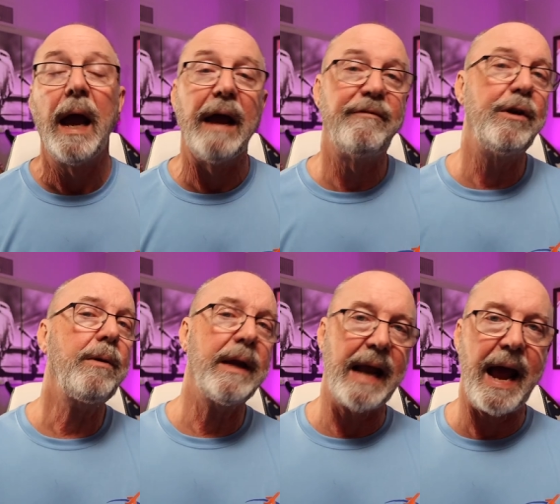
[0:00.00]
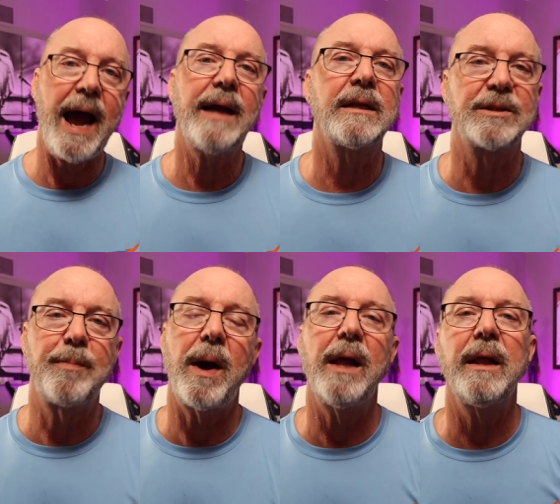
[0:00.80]
if you can act as
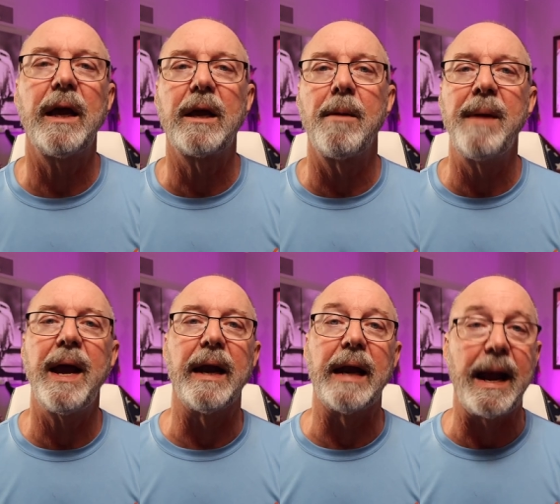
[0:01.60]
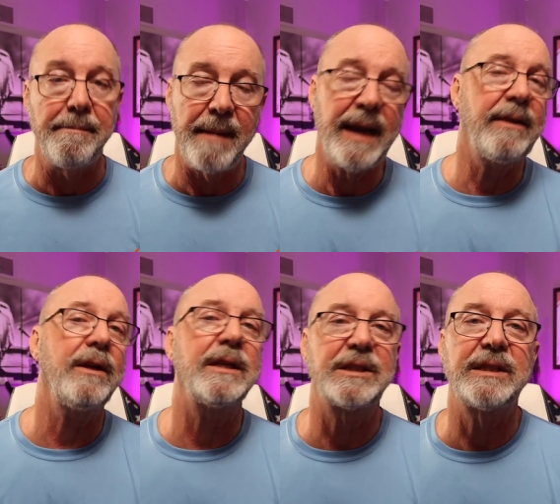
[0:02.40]
pilot in command and make
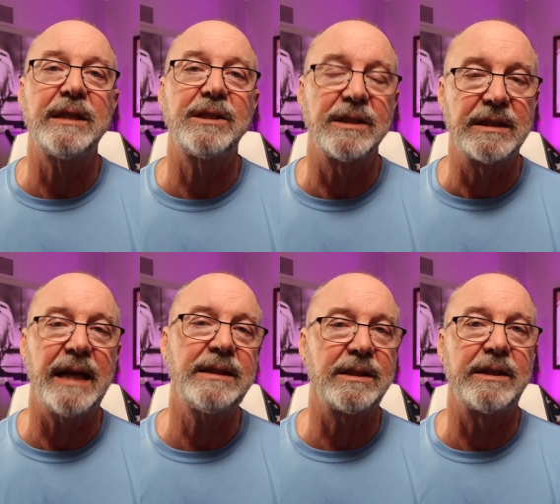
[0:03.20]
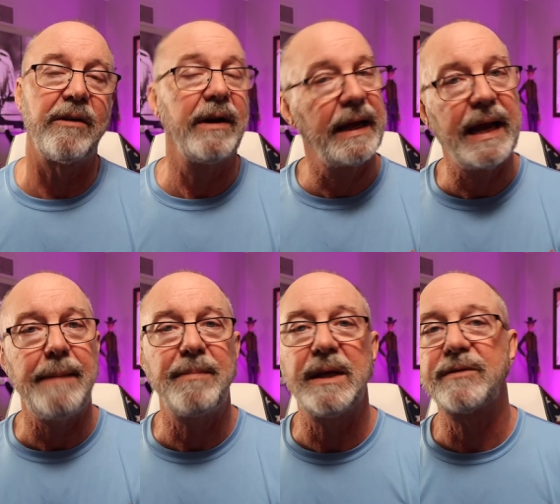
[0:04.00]
the decisions necessary to
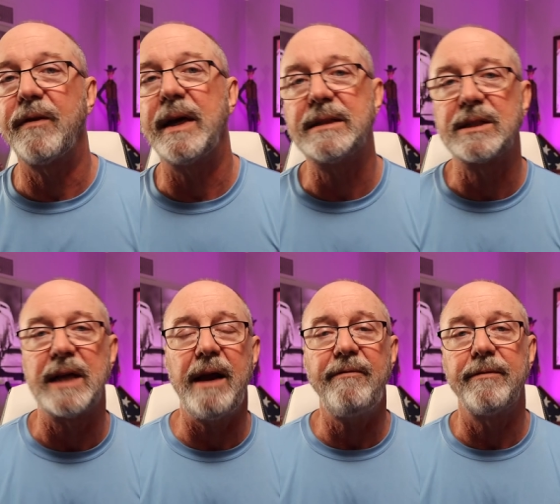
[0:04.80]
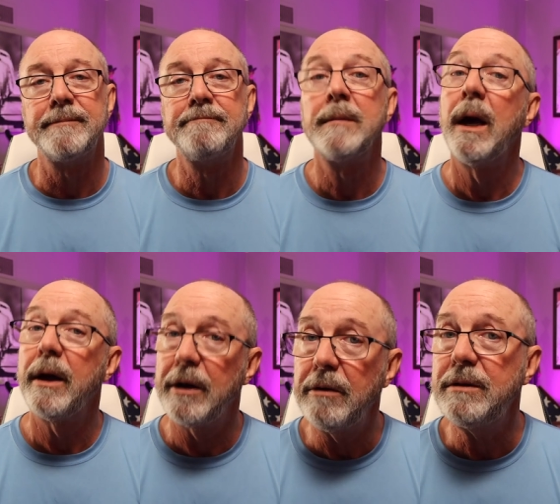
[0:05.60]
keep these flights safe,
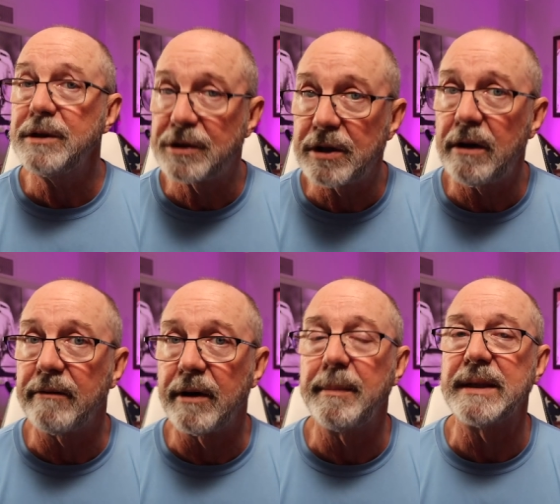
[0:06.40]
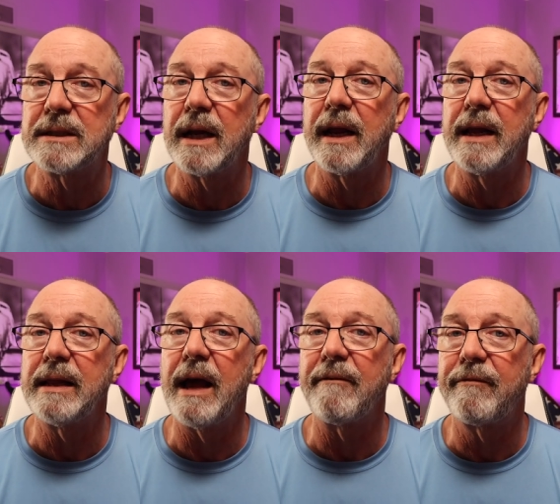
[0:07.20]
you deserve to be sitting
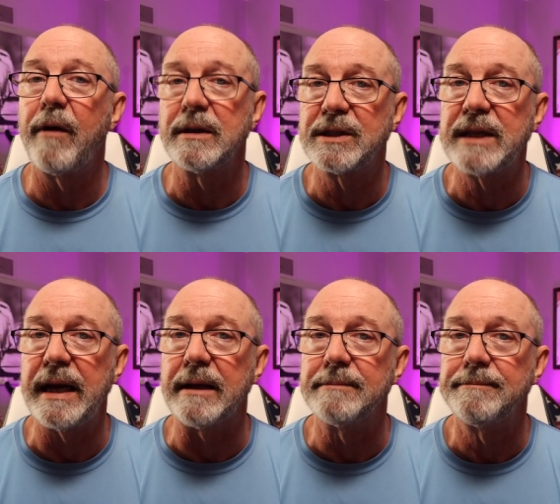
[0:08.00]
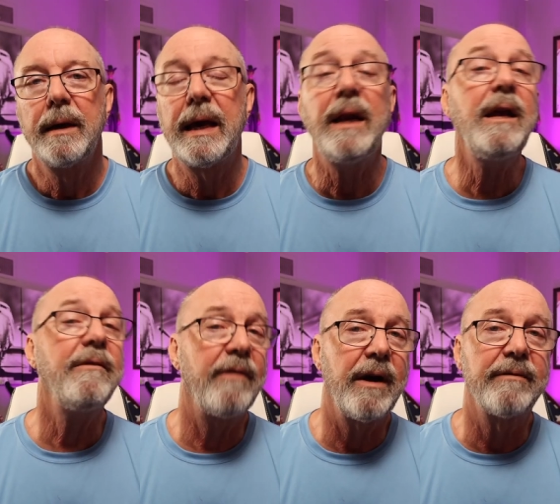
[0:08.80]
in that front seat. Getting
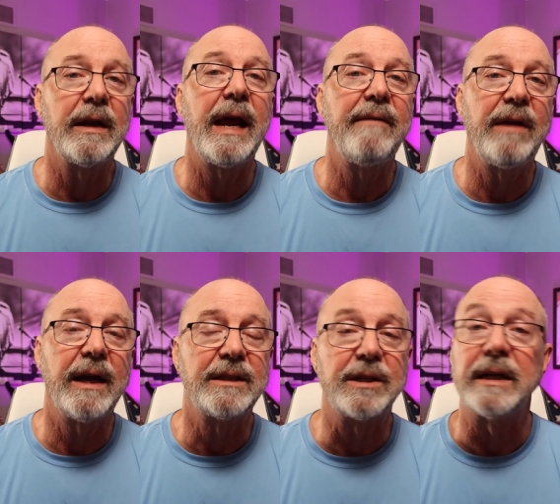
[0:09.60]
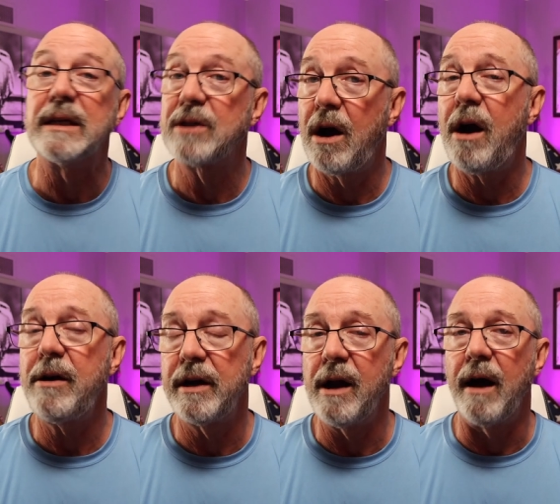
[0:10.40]
involved in aviation is
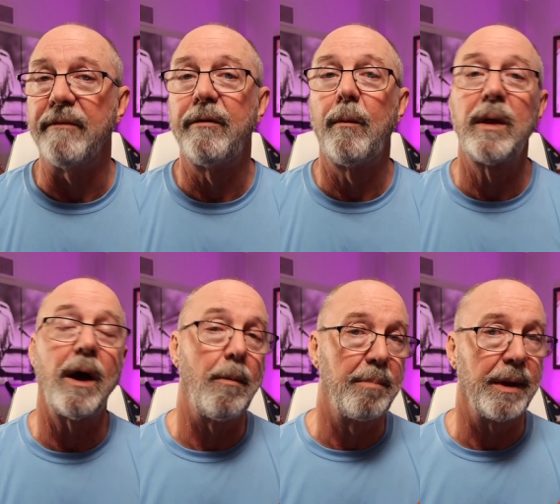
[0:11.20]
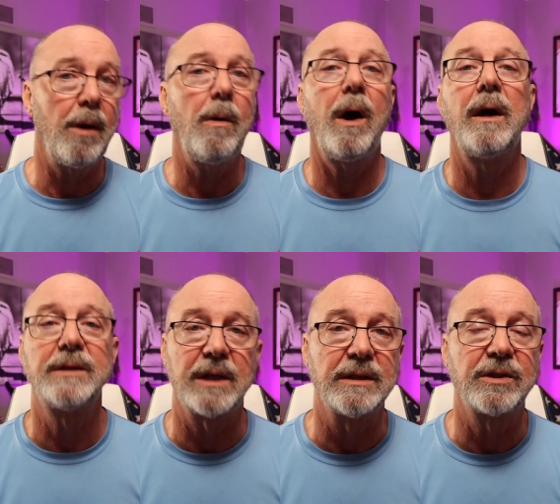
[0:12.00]
hard enough without
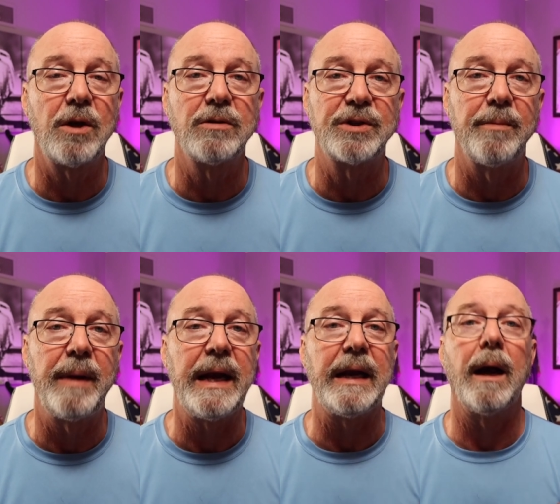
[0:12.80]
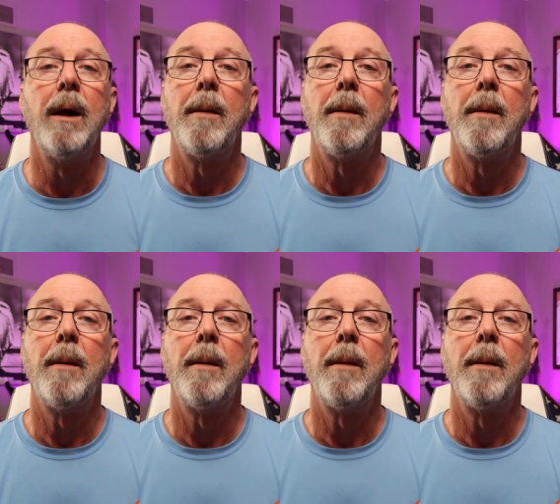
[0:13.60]
blowhards on social media